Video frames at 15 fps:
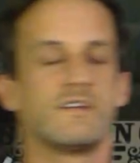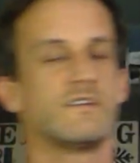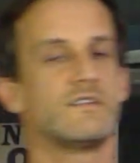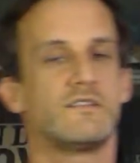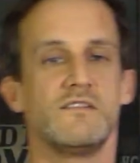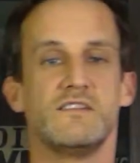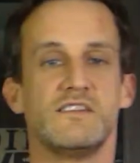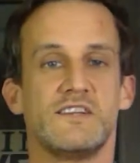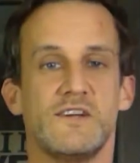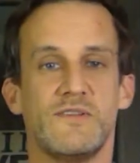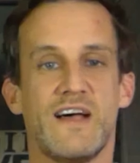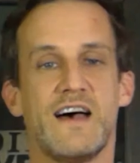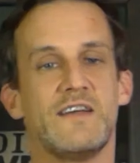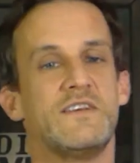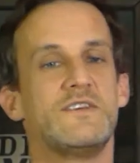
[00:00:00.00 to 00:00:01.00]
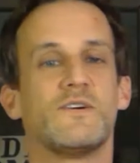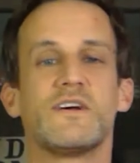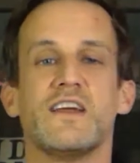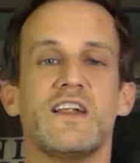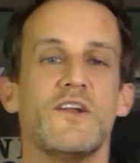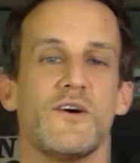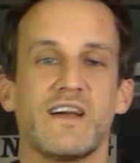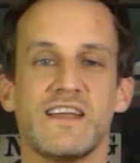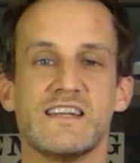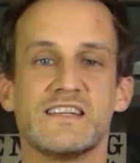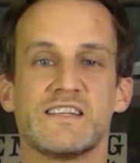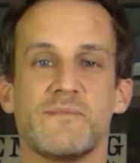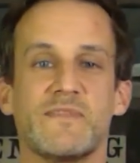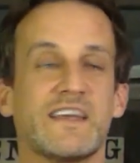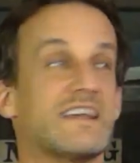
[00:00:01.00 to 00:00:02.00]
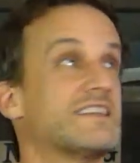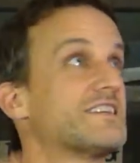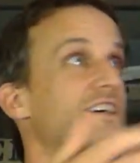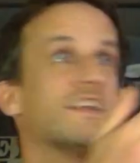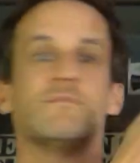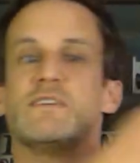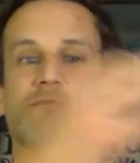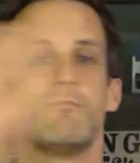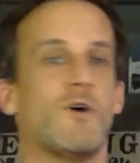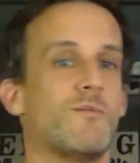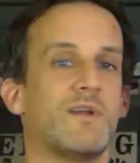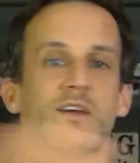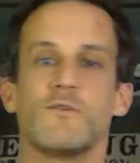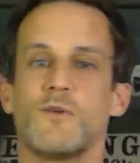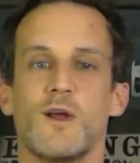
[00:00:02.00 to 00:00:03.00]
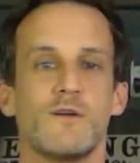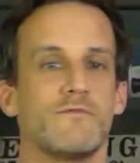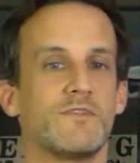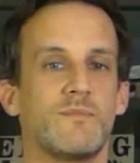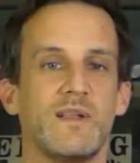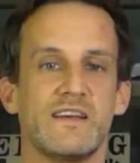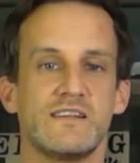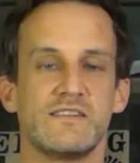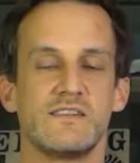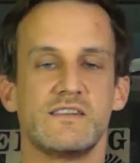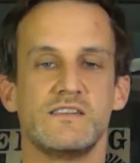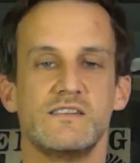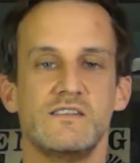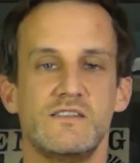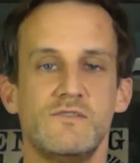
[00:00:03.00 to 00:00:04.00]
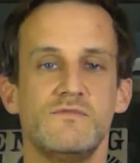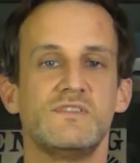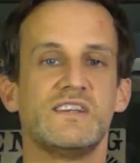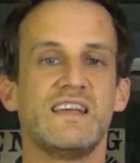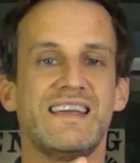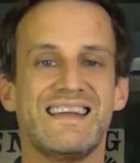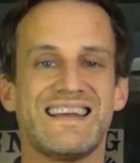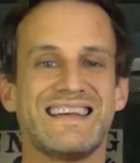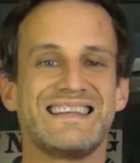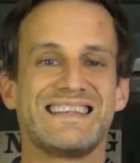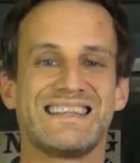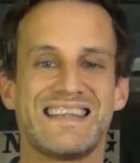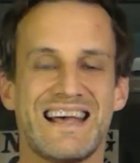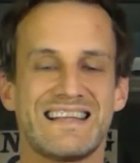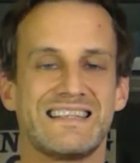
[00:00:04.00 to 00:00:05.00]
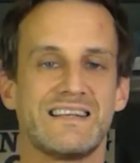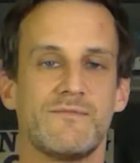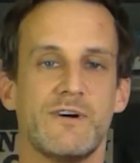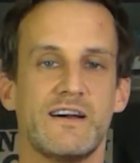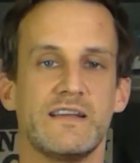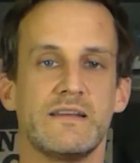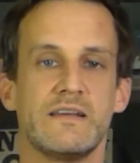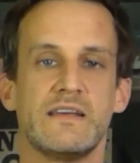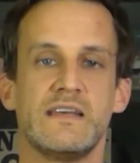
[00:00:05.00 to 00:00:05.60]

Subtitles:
As soon as you do that, you're going to knock into something. It's going to be wobbling all over the place. Use it in a static way.